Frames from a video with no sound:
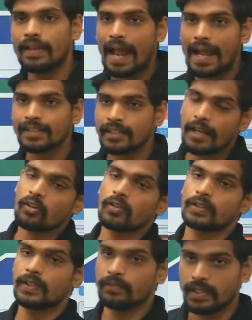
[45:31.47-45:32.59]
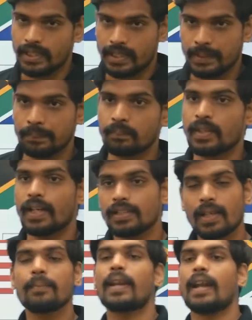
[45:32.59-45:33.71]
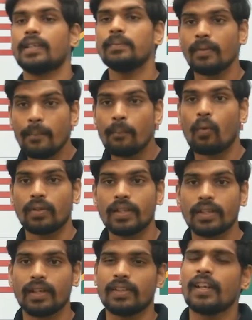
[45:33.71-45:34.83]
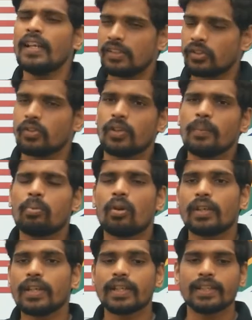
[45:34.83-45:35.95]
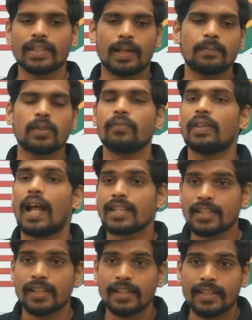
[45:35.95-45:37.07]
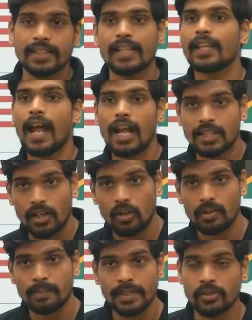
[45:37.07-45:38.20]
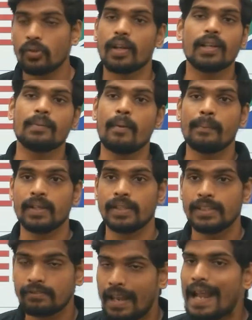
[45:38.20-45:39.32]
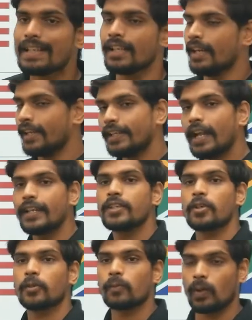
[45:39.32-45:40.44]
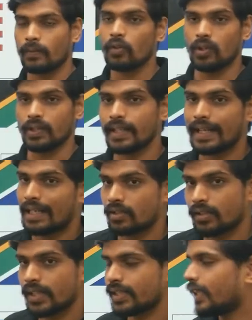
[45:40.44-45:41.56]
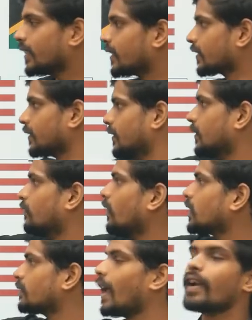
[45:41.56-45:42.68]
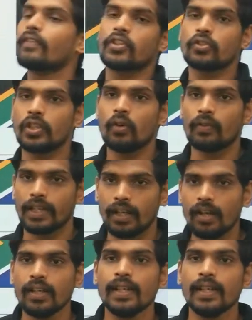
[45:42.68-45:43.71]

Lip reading: flags across the world, right? Some random important so important in terms of large countries and large economies. You can remember these flags in addition to what we already categorized and discussed. This first flag which you see over here,